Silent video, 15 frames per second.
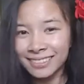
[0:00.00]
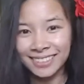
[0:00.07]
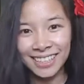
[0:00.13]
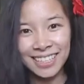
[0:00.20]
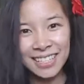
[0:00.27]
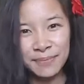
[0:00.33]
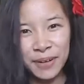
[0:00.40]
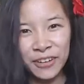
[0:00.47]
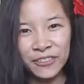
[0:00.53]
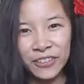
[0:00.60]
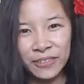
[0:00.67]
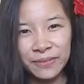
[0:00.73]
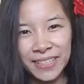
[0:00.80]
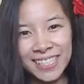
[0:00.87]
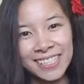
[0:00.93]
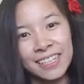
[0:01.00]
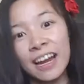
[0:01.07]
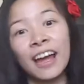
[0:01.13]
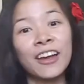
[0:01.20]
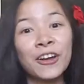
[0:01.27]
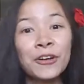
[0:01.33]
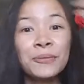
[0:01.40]
that's a perfect picture.
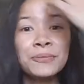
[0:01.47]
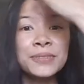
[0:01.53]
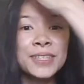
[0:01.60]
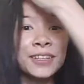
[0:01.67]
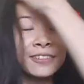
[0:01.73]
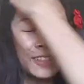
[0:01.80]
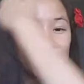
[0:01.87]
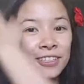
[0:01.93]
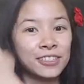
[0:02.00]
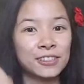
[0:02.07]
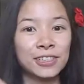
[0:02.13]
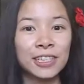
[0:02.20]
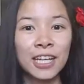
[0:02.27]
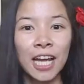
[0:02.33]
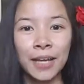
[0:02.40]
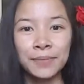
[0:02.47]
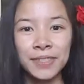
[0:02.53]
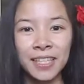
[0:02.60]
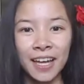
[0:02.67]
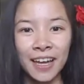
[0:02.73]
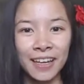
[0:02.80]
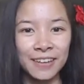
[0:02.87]
I hope someone screen caps
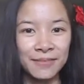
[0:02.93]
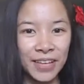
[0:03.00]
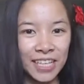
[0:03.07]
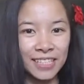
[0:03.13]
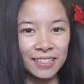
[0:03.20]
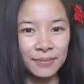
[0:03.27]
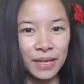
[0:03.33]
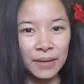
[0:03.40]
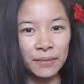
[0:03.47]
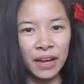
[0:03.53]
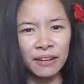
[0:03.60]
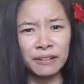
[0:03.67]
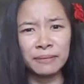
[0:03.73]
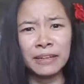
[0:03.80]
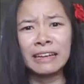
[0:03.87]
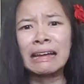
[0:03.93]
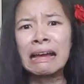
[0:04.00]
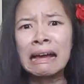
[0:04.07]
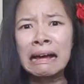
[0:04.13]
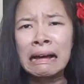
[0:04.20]
that and makes a meme out of it.